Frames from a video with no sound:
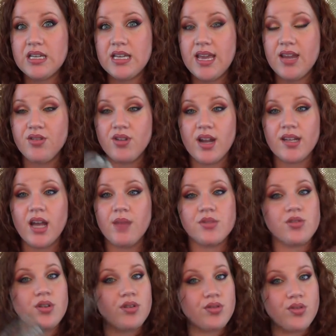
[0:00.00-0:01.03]
8 or 9
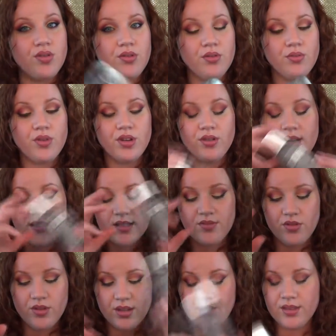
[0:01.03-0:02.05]
times, so I don't know what you guys, if
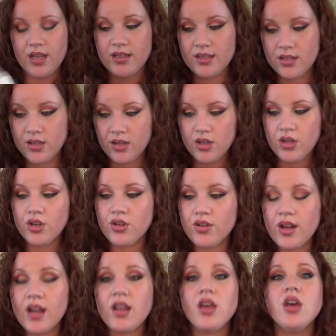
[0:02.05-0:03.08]
you think that that's good or
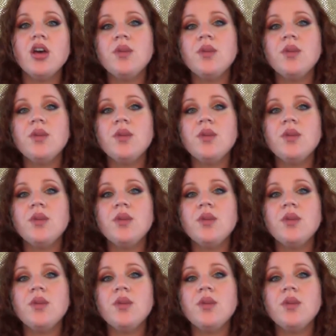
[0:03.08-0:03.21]
not.